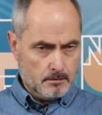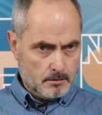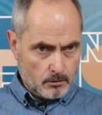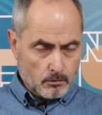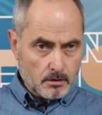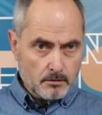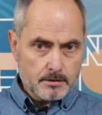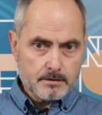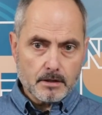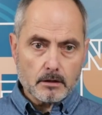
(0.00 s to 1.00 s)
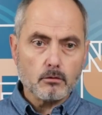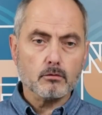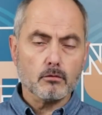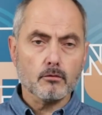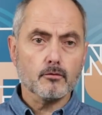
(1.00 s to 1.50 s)
The good news is that
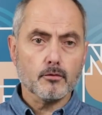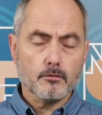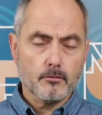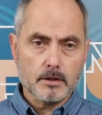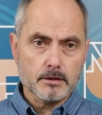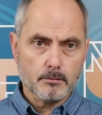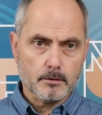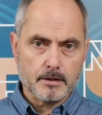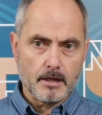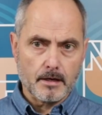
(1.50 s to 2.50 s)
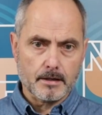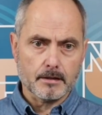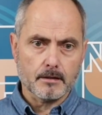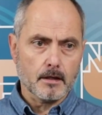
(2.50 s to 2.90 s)
not all trees will die.